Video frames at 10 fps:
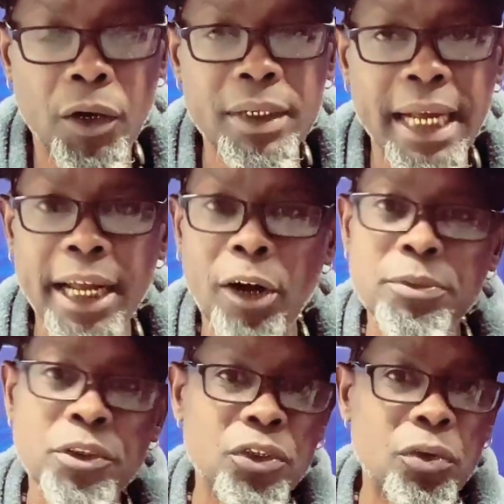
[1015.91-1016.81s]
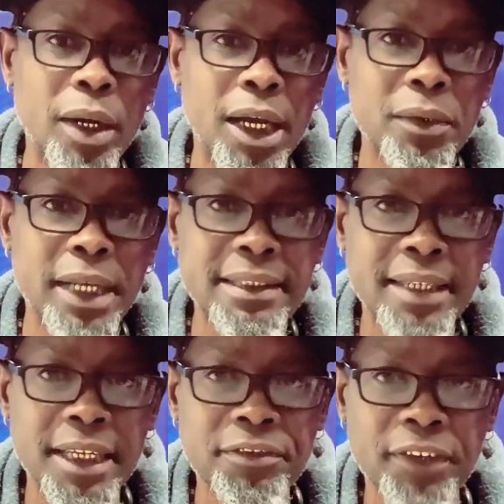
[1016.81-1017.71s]
Okay, hope you do well on that
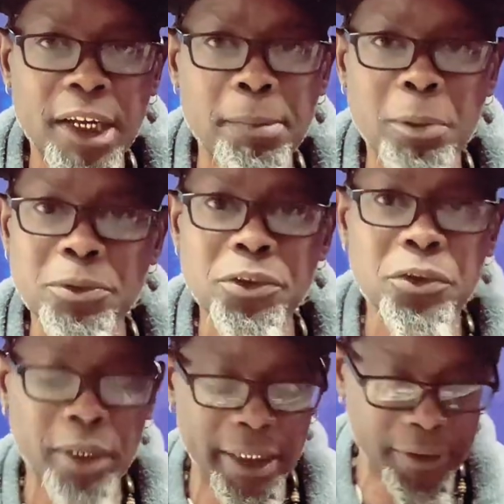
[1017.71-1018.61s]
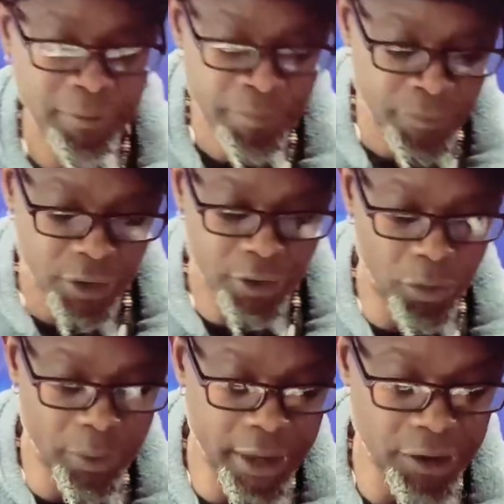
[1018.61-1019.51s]
test, fam. Hope you do well.
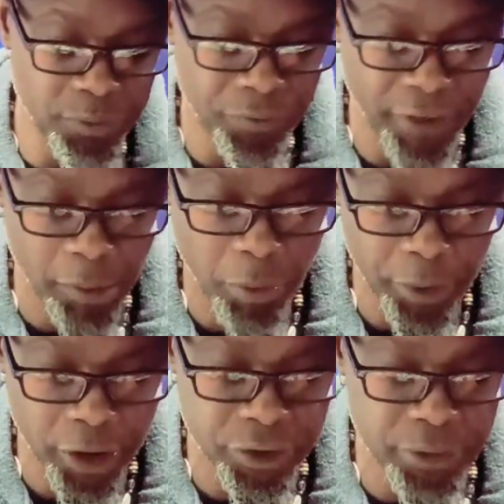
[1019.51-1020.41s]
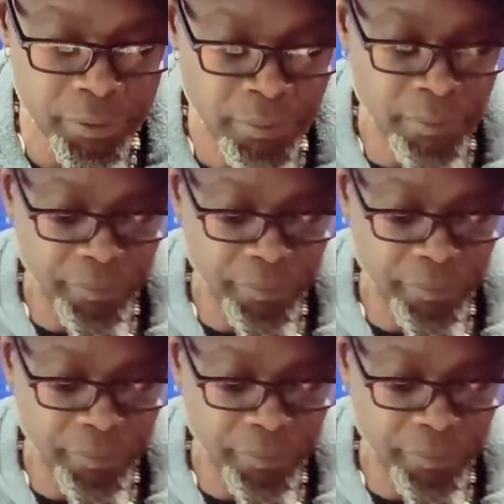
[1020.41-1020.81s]
So with this one, fam, what we're gonna do,